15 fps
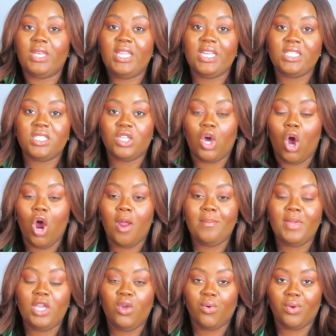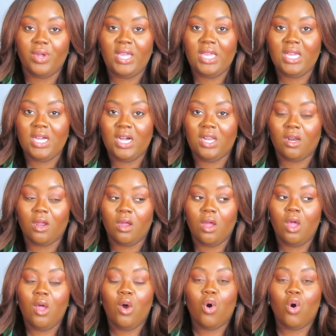this army green color,